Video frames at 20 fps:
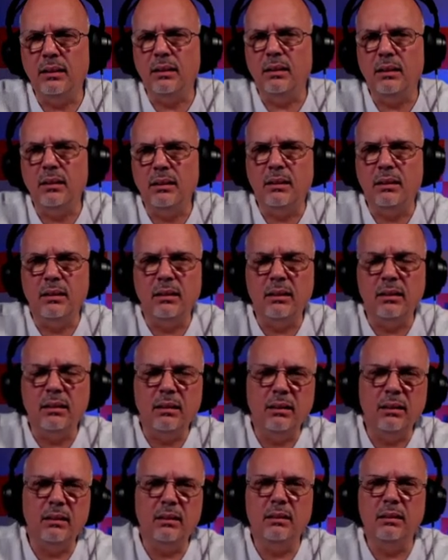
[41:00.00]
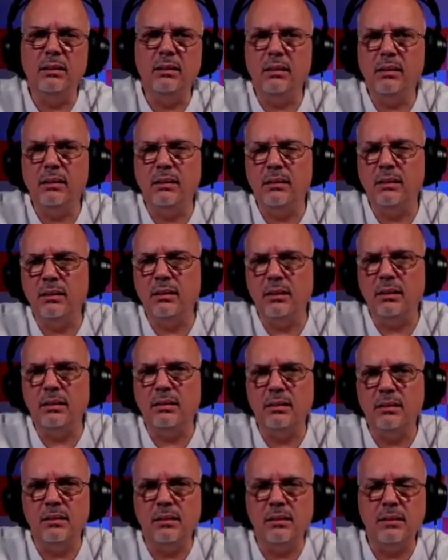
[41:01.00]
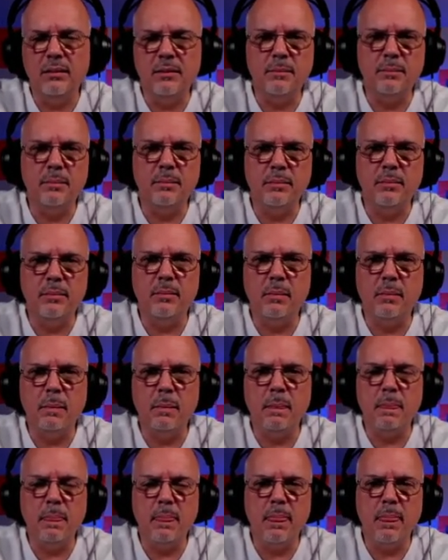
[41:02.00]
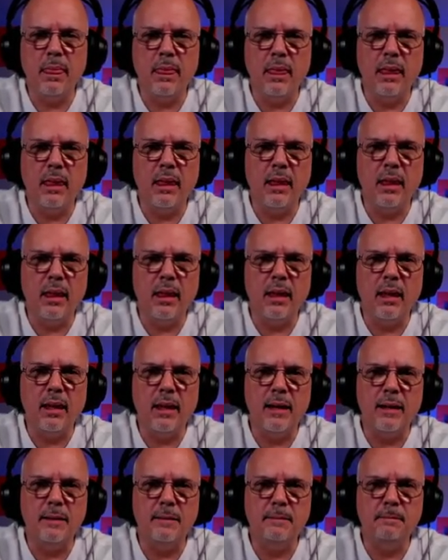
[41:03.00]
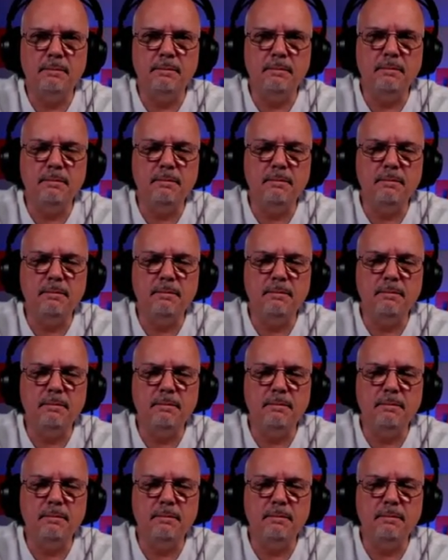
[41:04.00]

No words are spoken by the person on screen.